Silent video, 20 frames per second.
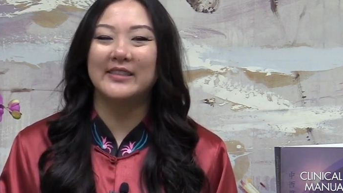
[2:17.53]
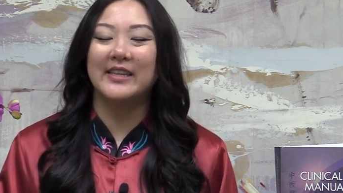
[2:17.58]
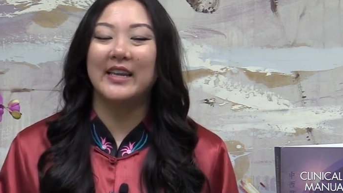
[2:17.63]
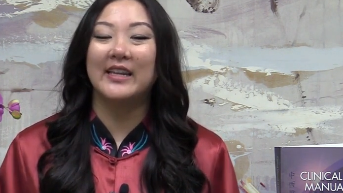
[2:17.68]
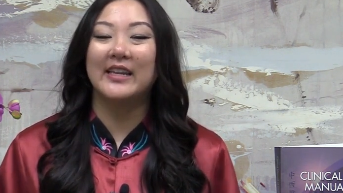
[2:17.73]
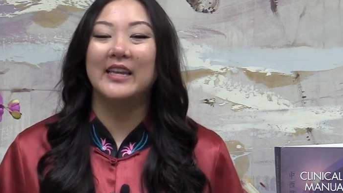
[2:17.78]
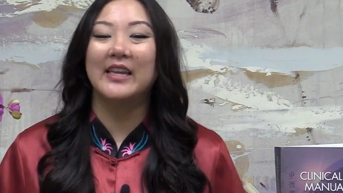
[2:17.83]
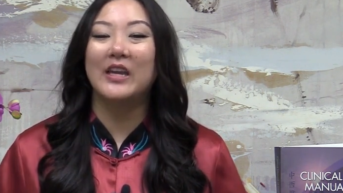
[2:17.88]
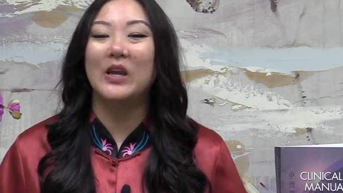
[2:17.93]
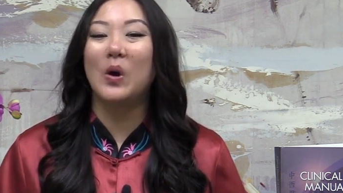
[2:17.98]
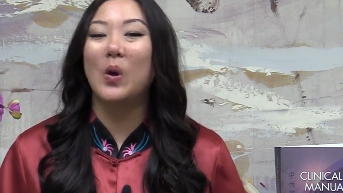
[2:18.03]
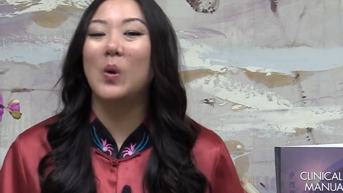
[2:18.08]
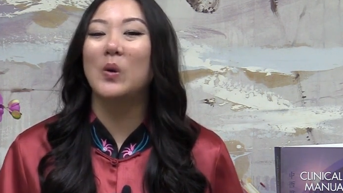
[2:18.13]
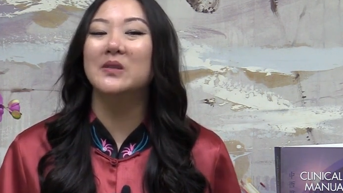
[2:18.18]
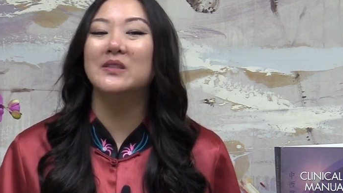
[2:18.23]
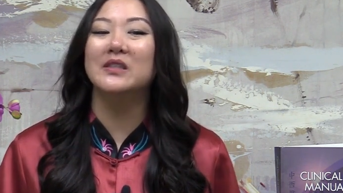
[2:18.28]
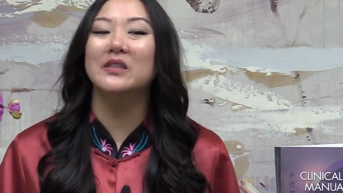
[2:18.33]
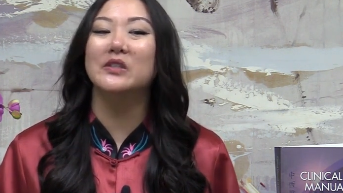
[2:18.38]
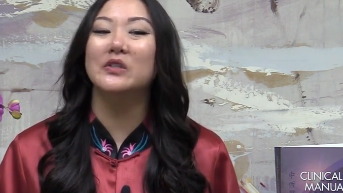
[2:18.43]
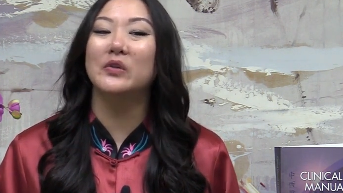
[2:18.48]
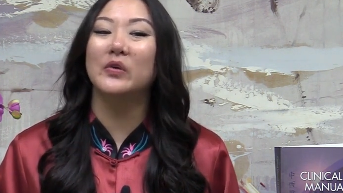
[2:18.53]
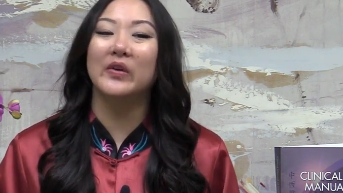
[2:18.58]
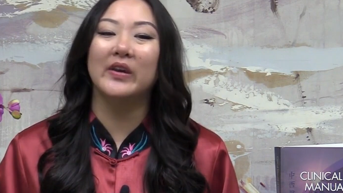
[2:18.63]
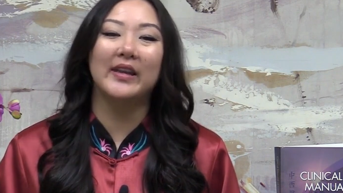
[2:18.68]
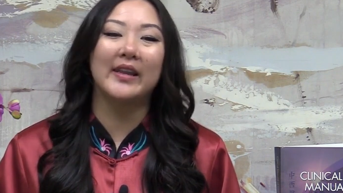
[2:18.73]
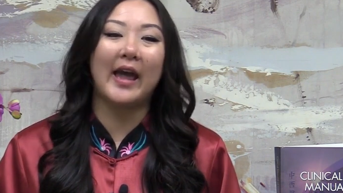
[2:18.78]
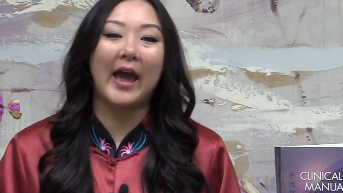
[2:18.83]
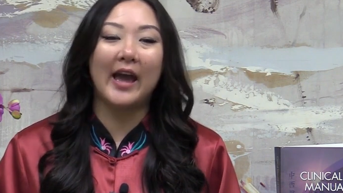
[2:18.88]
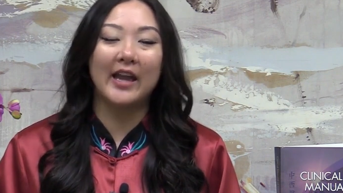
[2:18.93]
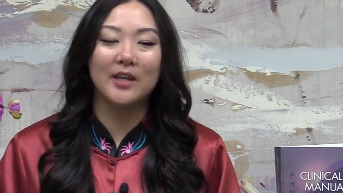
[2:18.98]
and he holds a degree
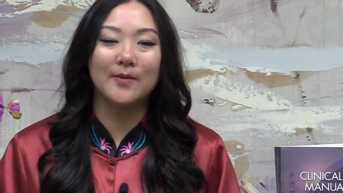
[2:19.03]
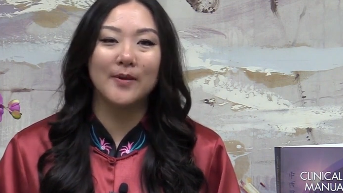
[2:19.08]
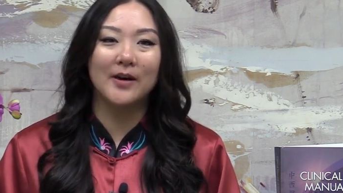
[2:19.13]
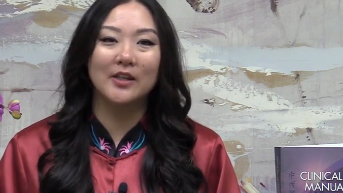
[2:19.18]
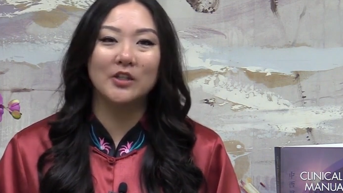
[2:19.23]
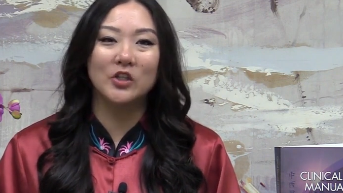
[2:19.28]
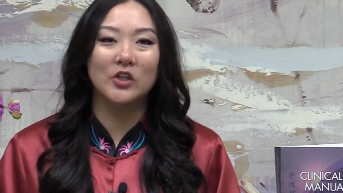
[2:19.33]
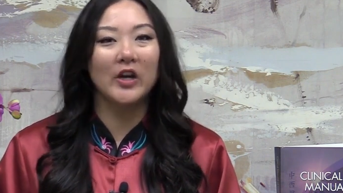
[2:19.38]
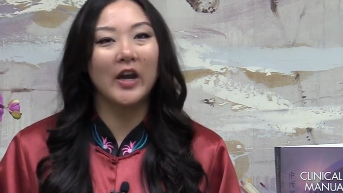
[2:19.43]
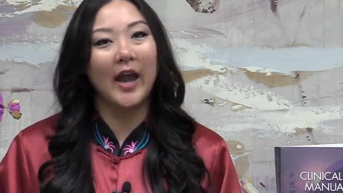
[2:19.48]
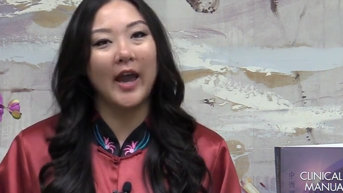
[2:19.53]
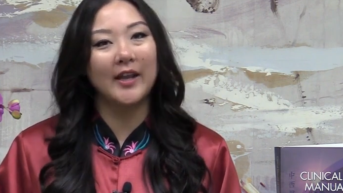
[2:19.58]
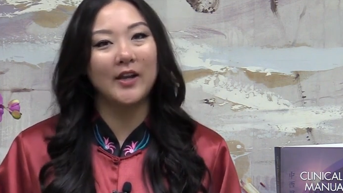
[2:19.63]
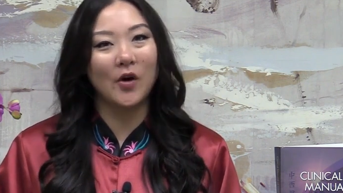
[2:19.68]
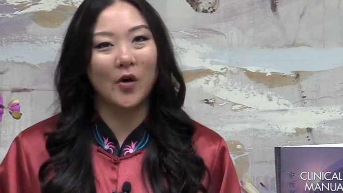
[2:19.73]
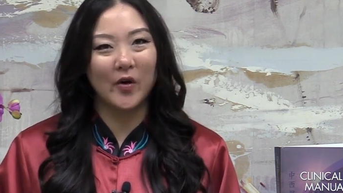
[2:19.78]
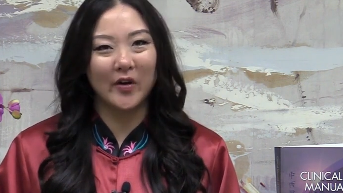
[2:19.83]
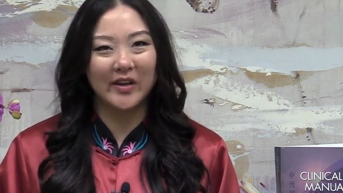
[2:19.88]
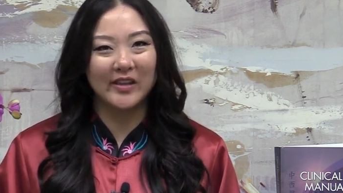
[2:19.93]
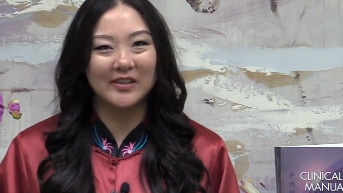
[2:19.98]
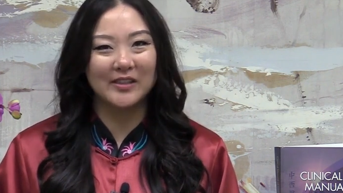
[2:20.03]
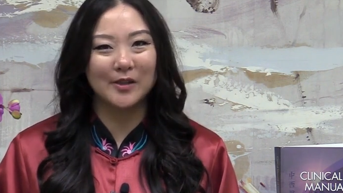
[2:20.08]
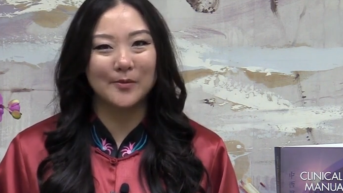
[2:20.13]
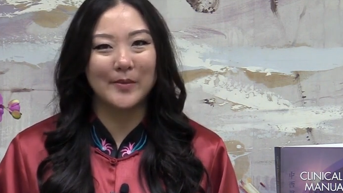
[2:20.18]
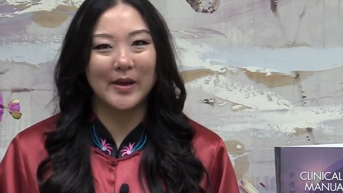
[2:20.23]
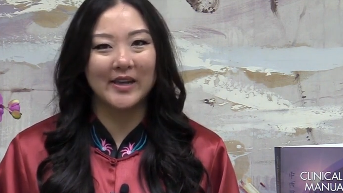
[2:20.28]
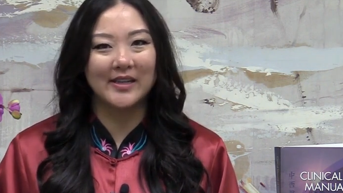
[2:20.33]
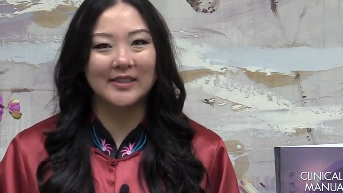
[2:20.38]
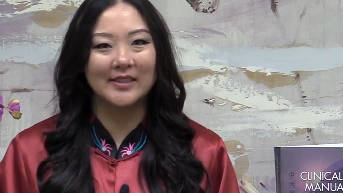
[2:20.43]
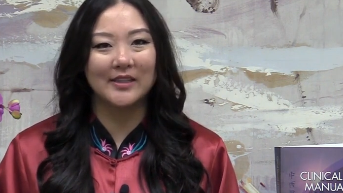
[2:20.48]
in acupuncture and oriental
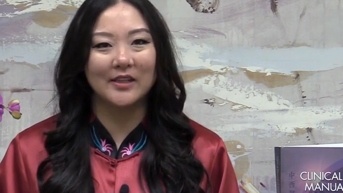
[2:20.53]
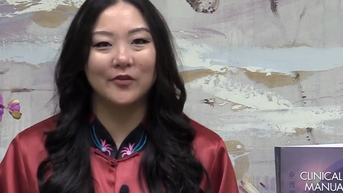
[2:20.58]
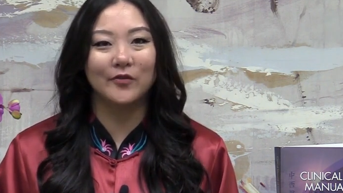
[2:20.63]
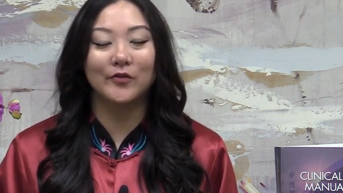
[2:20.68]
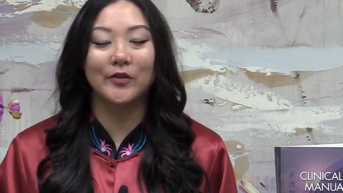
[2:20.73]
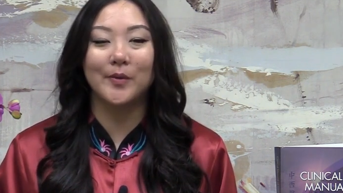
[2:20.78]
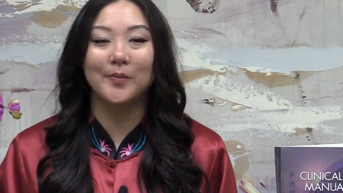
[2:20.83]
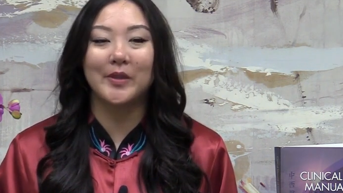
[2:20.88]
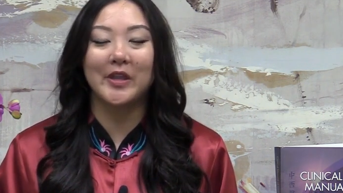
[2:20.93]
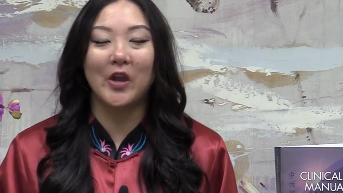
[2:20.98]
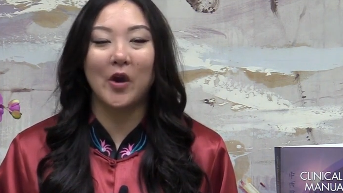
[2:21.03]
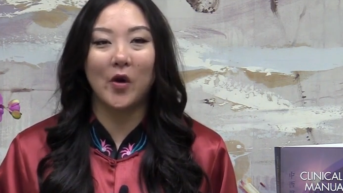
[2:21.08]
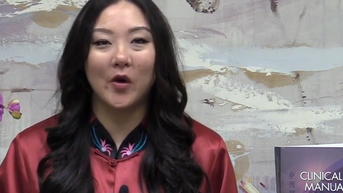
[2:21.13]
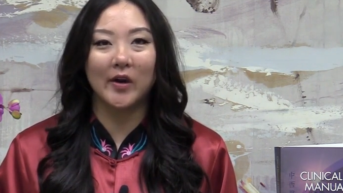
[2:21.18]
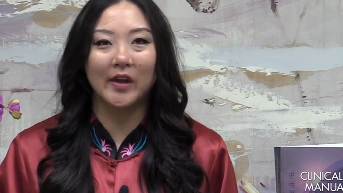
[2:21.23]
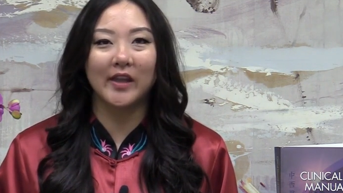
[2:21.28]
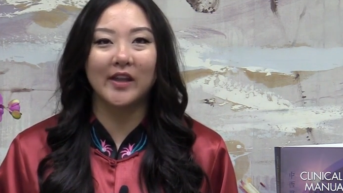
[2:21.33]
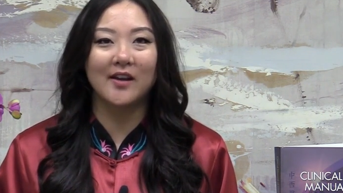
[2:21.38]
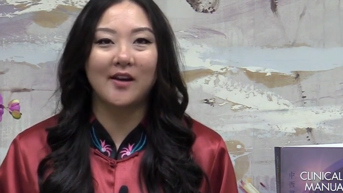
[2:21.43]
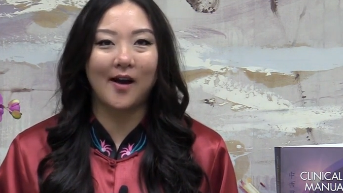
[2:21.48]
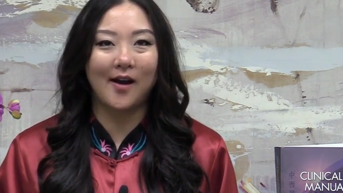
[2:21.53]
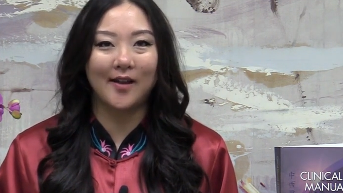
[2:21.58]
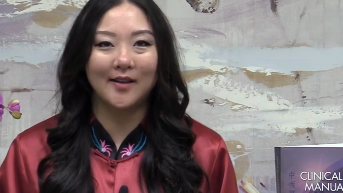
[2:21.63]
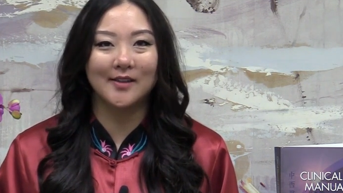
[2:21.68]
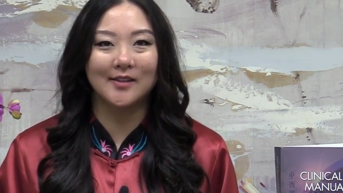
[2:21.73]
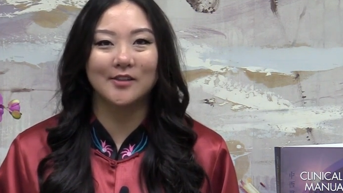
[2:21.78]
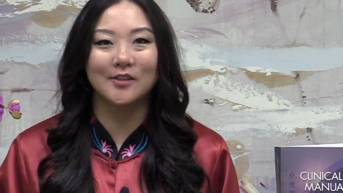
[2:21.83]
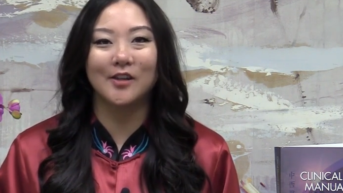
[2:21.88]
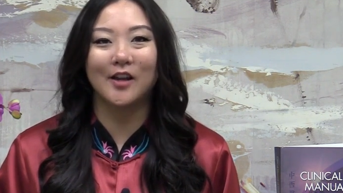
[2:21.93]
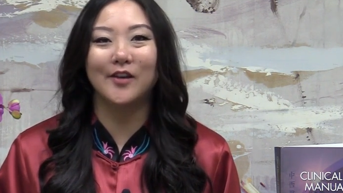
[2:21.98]
medicine from the Oregon
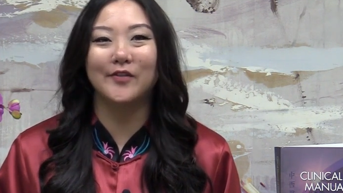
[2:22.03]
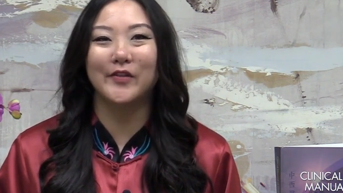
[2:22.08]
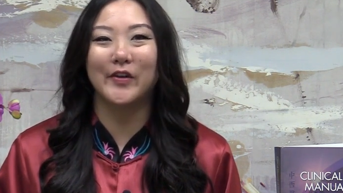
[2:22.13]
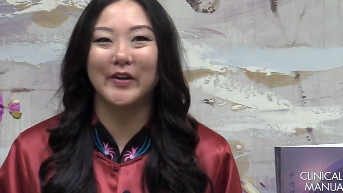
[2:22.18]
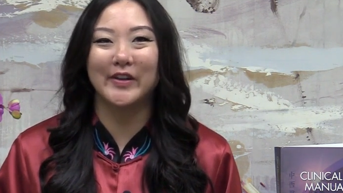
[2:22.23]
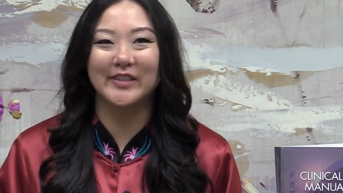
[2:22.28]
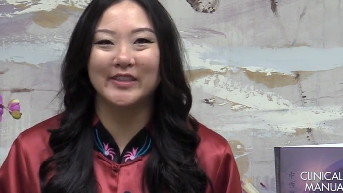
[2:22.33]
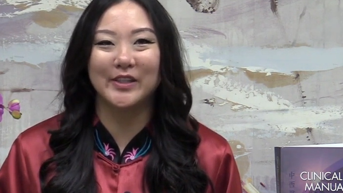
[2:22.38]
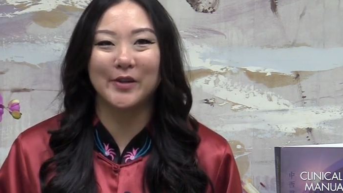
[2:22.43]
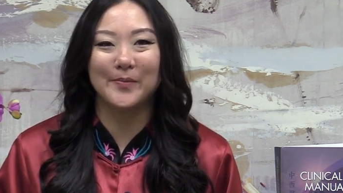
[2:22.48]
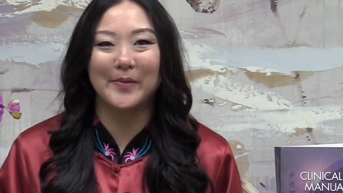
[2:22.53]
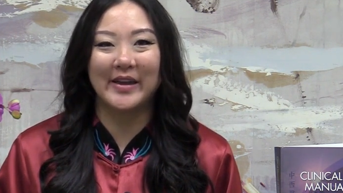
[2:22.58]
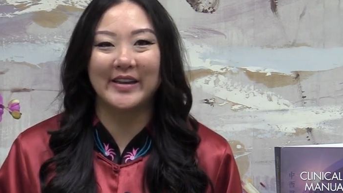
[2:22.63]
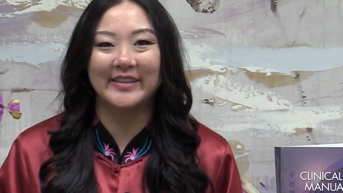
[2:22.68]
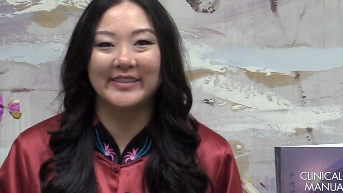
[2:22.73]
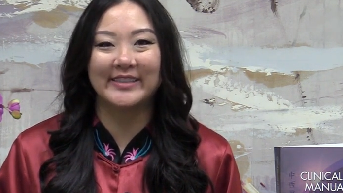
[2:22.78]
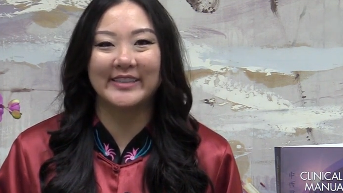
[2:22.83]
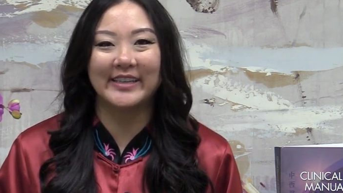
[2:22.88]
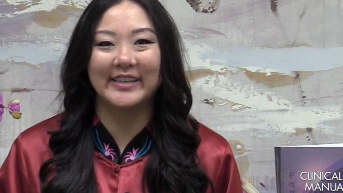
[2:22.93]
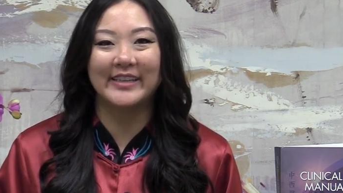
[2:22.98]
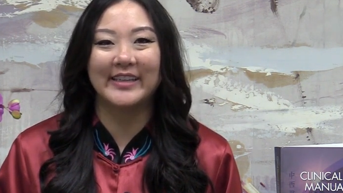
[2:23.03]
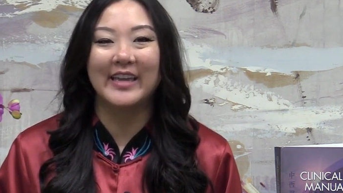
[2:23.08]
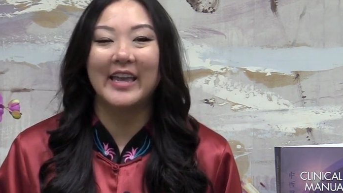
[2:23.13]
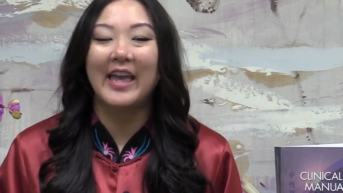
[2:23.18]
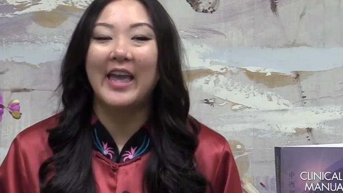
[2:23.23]
College of Oriental Medicine